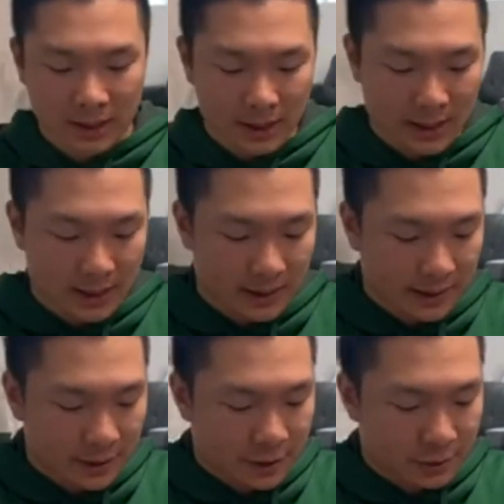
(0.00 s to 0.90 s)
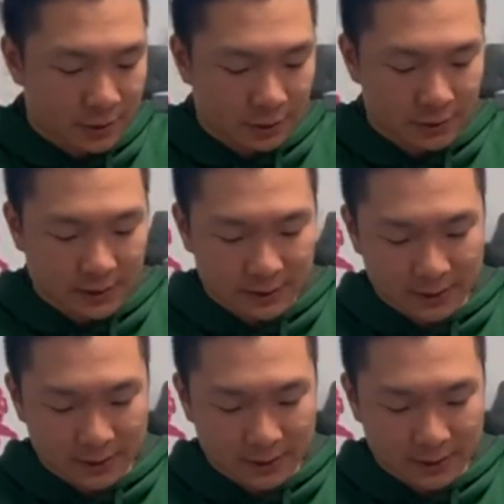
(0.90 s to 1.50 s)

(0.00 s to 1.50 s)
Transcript: and it should turn into